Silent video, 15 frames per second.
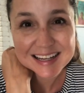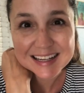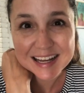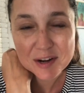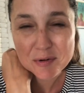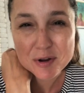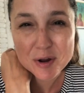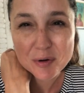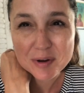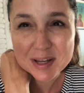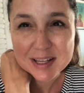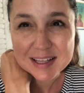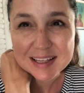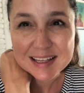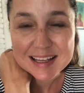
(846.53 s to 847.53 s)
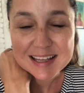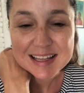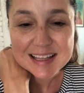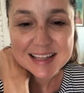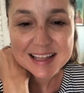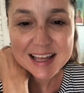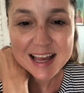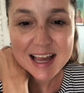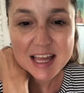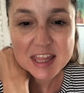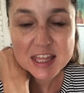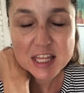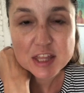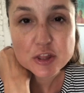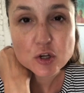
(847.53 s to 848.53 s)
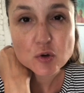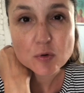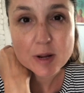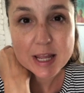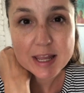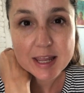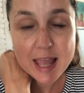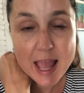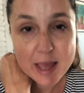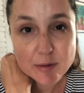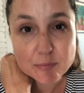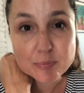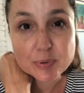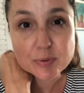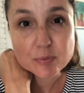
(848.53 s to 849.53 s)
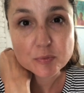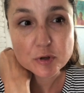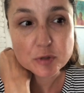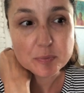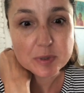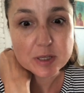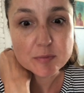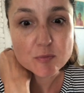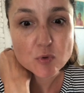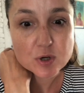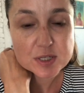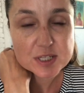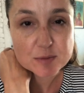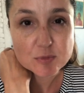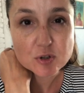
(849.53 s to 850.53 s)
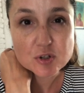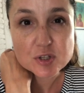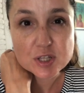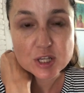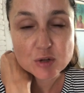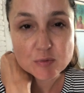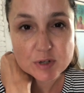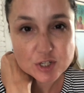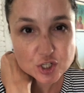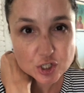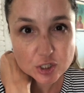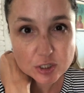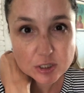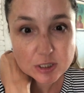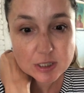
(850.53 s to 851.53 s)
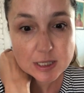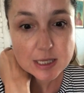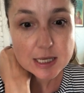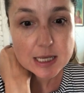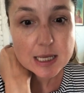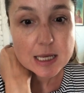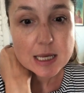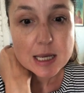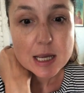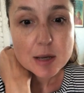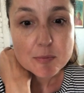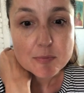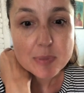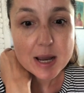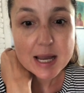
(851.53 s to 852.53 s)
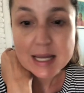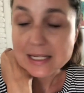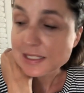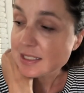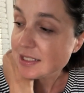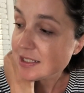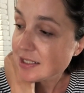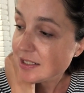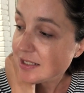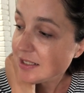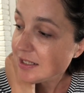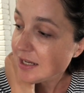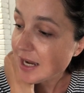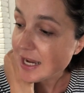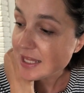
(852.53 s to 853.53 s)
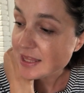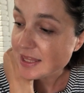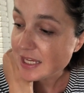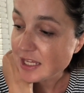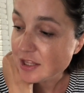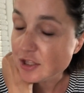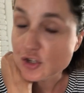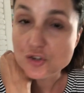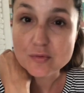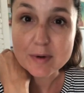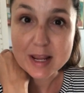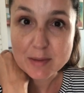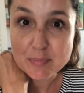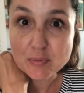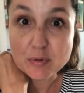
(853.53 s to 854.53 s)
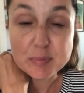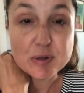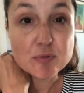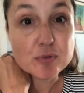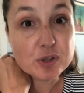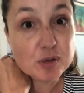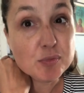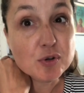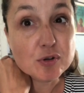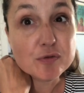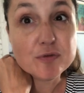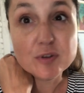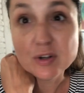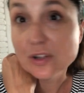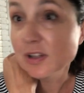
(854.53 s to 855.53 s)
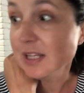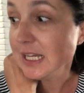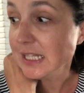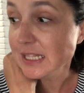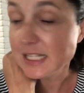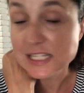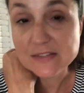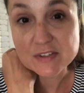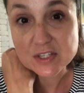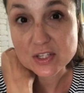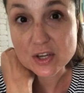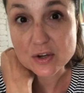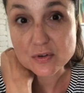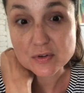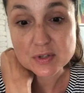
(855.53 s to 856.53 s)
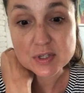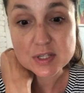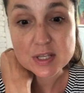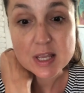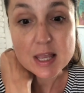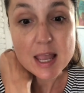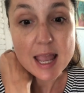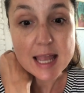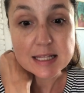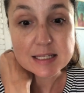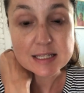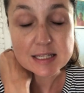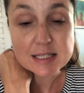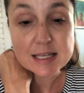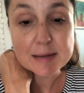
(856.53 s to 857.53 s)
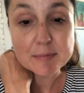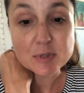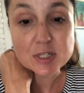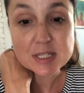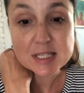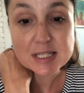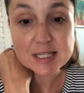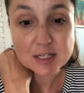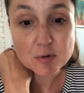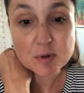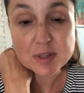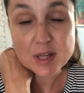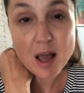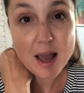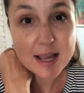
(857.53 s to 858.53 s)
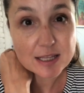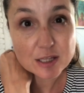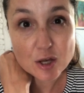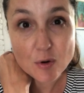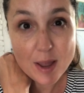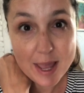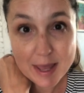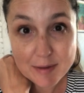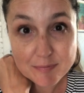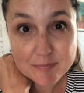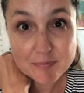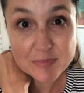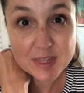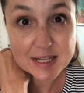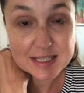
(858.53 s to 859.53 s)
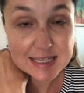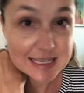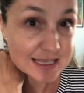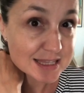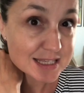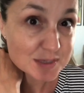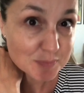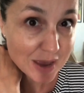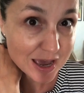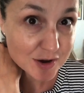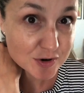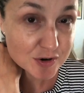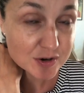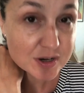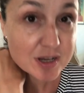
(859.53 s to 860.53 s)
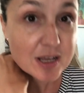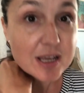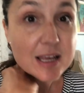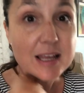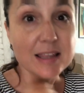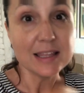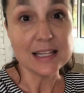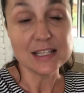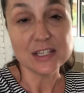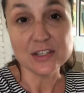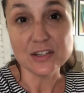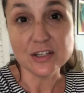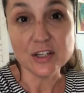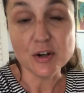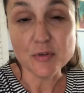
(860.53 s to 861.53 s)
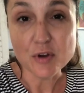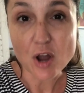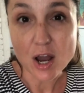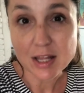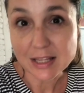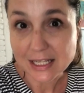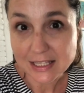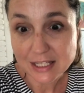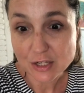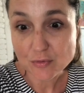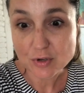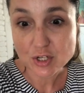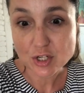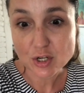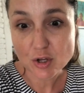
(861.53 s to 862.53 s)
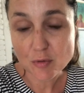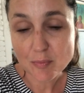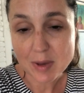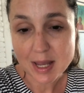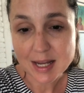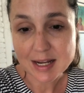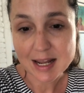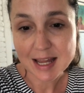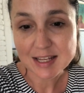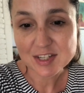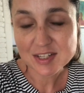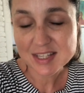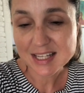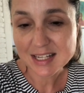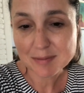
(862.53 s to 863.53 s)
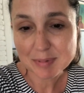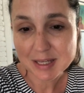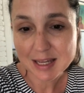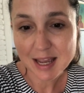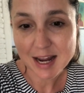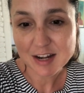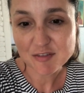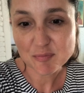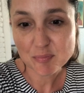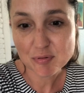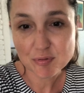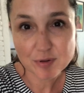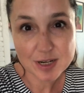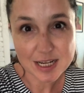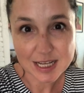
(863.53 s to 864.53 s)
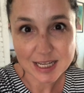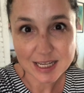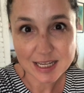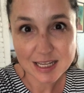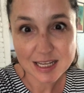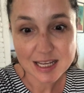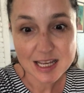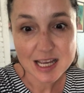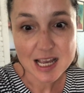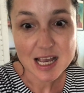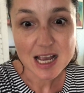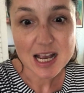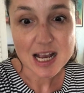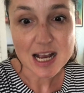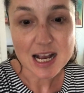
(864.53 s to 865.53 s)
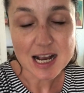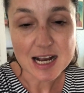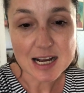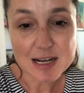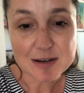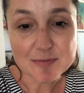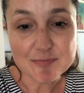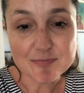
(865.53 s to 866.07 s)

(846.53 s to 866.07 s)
don't know. I think the gray hemp would be more similar to the original, but I think the drape would be really beautiful in this viscose. And since I'm gonna stick with the high-low hem that's in this pattern, that's, you know, not like the original, but I just think it'll be kind of pretty. I